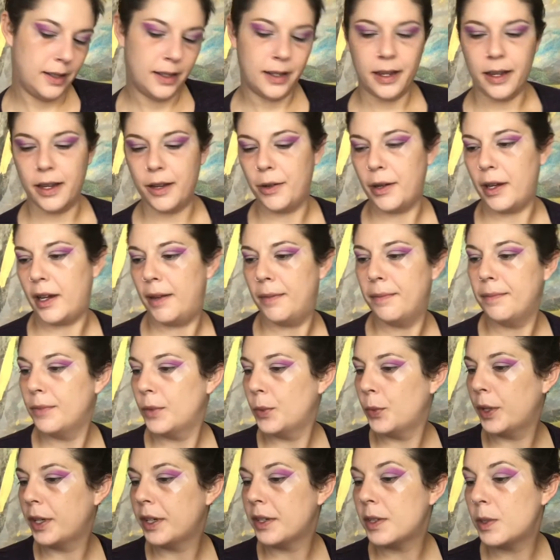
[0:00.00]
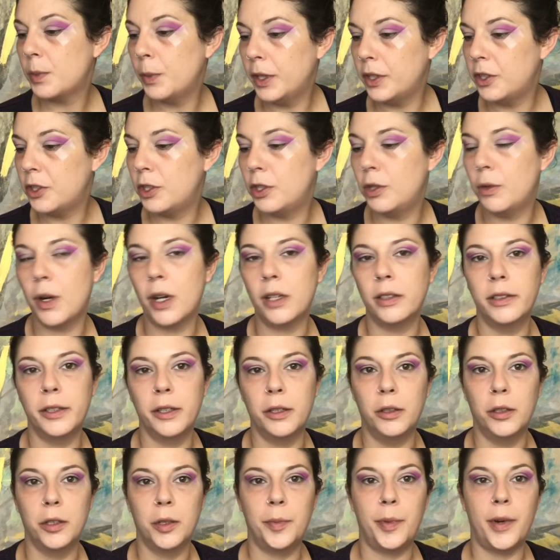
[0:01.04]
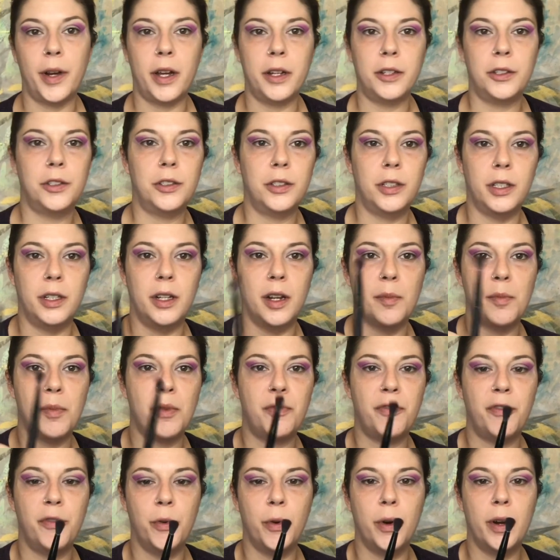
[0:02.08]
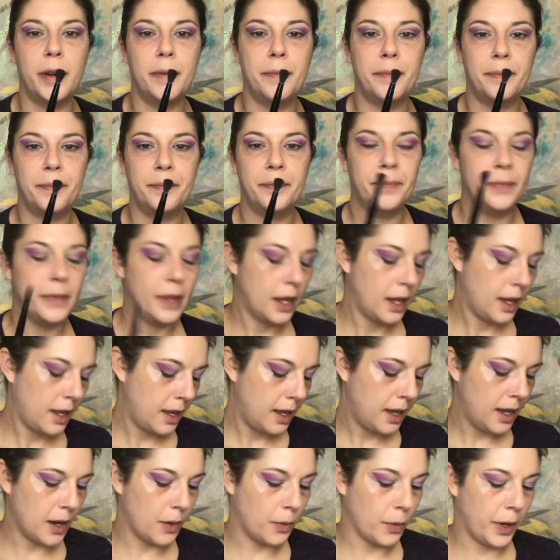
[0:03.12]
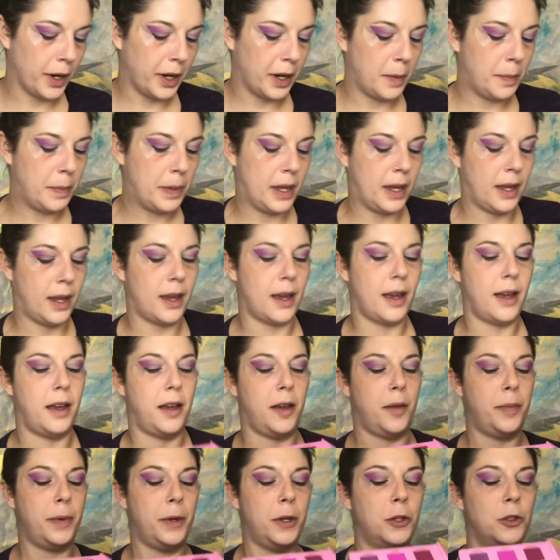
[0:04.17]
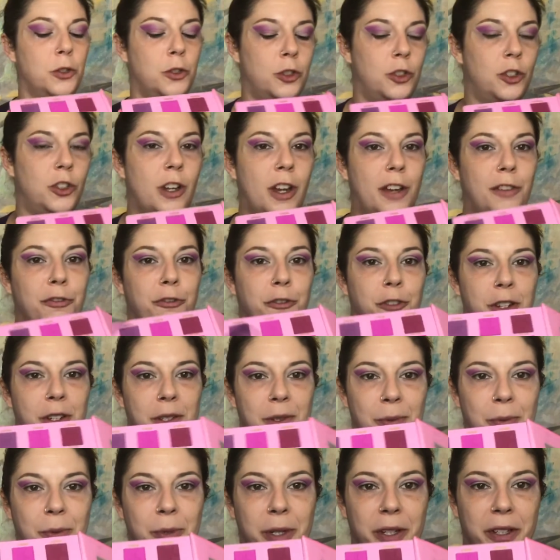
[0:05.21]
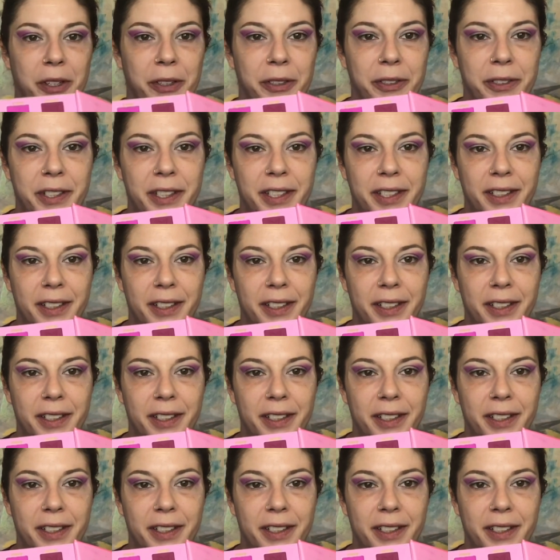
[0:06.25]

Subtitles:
Okay, we're going to switch to our littler brush, the number 4, and we're going to pick up Jeffrey's World.